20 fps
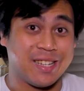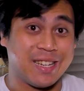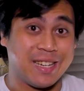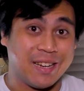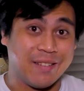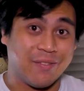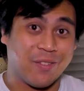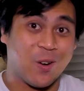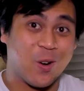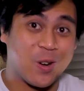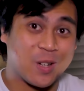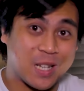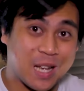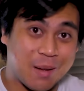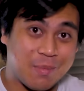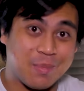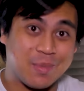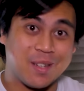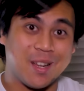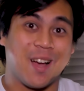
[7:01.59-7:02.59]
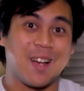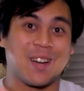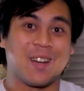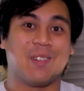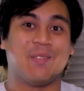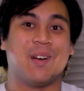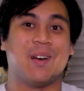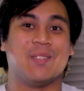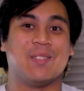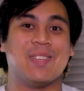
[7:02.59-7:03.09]
And of course, I'm
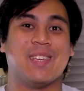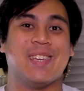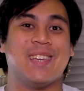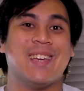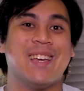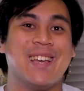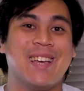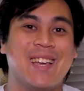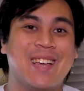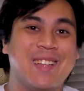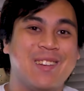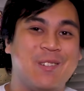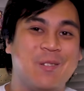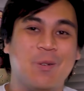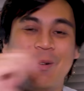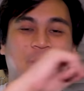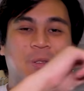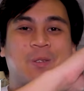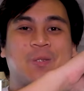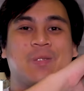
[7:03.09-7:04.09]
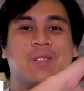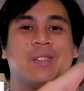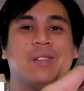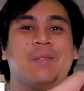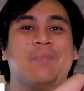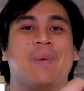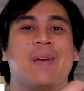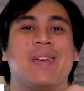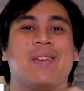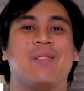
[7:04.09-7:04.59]
talking about the tool used
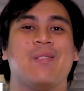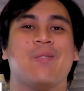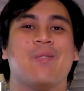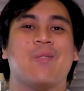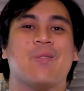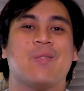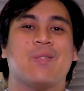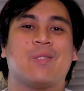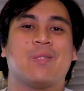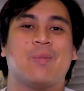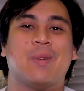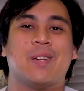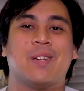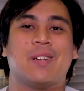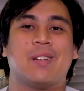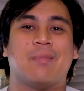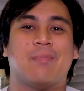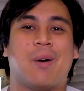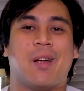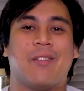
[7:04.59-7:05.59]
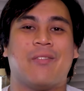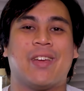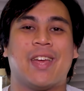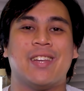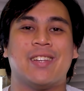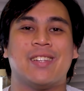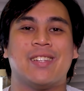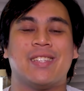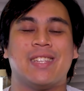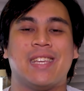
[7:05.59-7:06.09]
to make your Switch
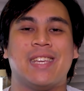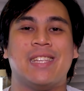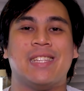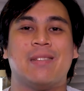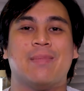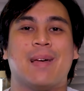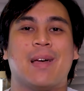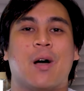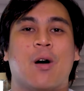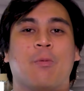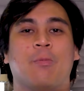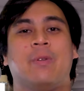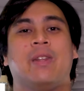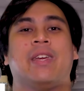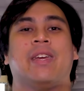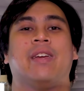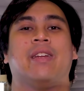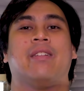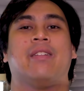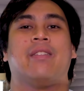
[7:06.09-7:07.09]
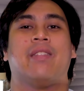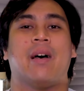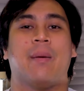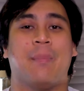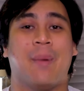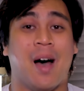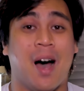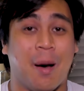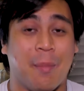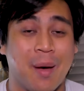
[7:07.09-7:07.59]
modifications easy by opening
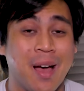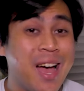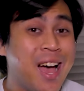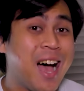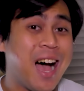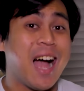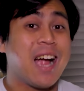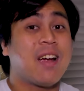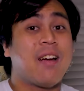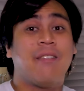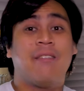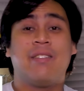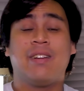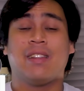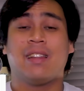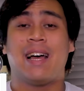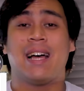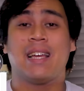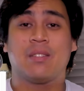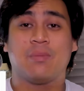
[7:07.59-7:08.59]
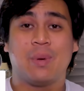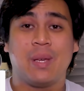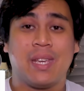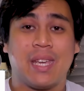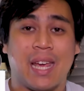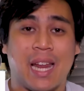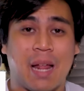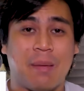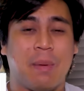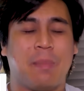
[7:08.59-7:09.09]
them up. I covered it last
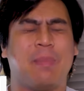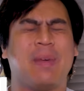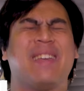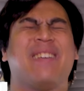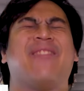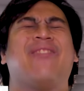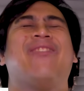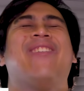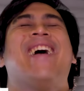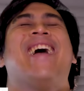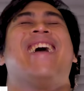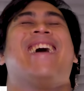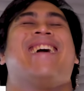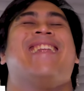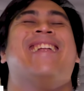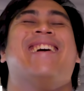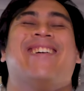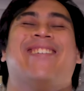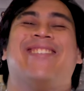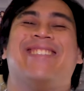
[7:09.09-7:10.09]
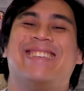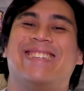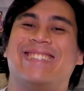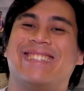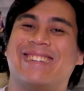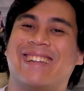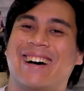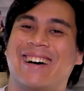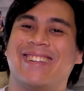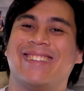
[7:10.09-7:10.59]
week and I'm a big fan of
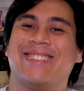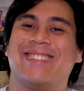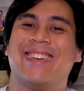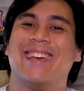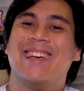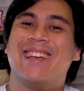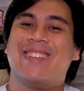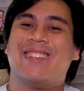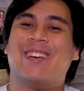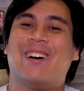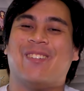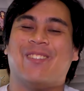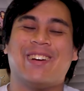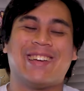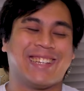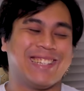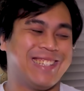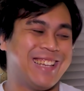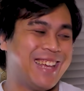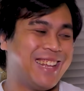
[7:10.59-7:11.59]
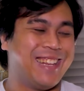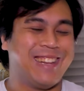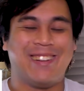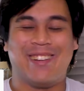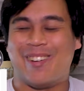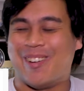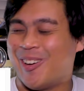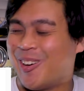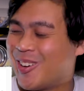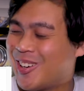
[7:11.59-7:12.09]
these nuts, so I'm excited
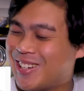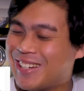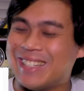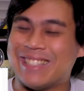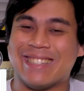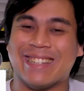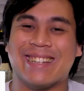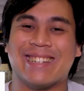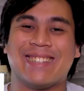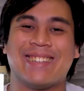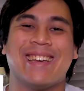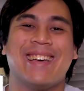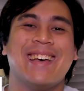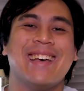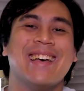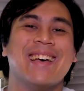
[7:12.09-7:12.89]
to order these nuts